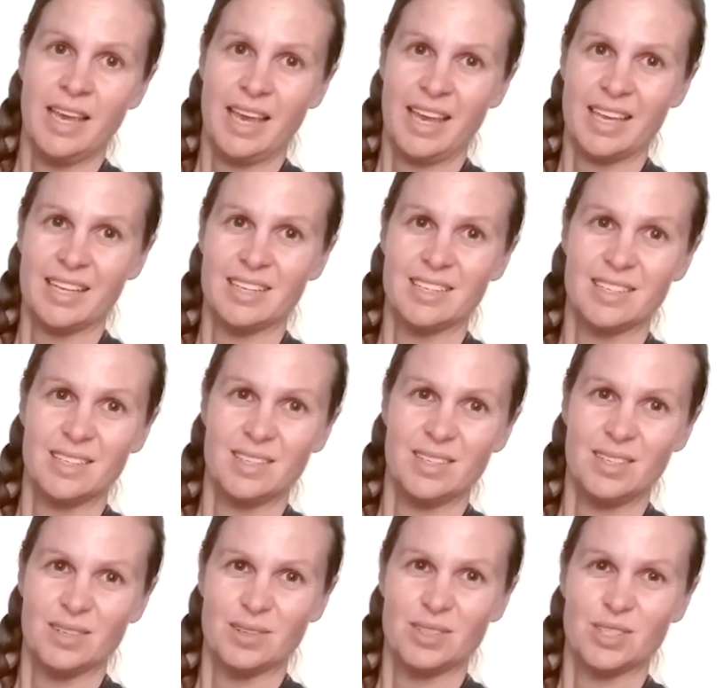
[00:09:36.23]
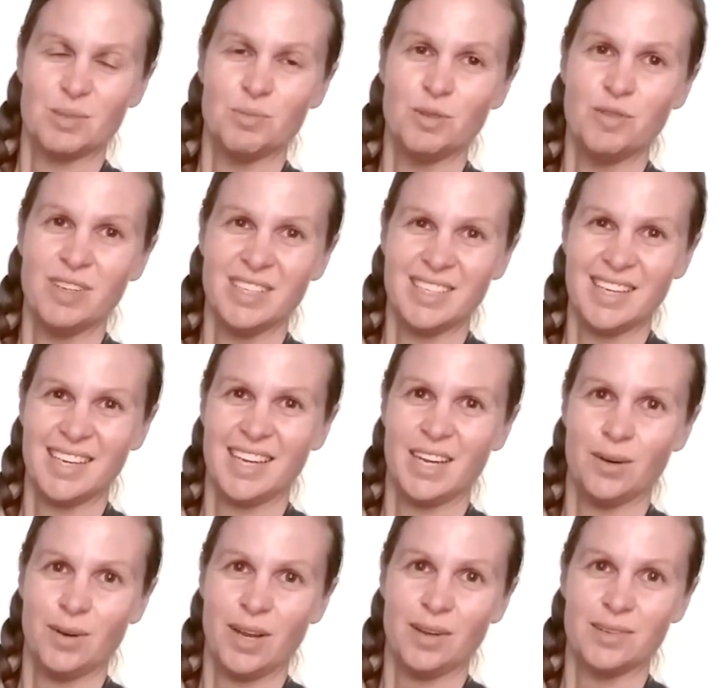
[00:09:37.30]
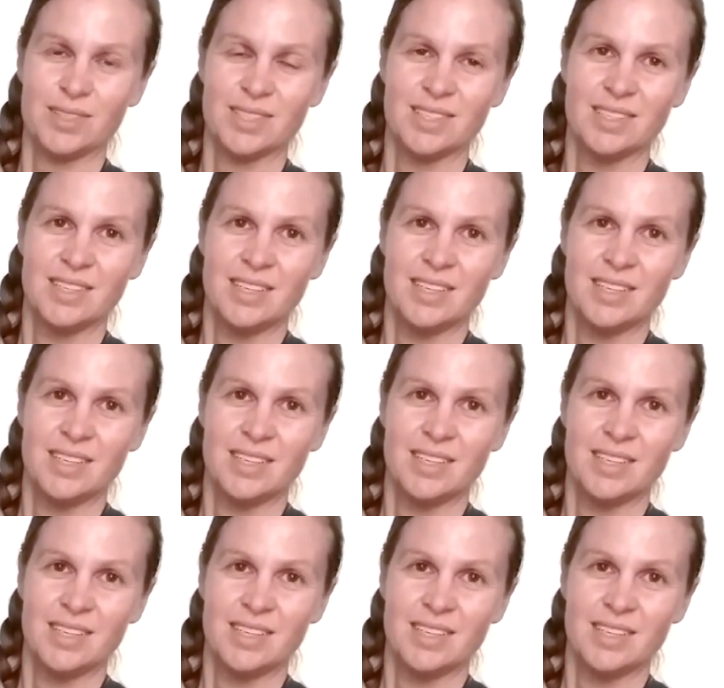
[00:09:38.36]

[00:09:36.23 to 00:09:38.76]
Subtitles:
and, just moving and kicking around.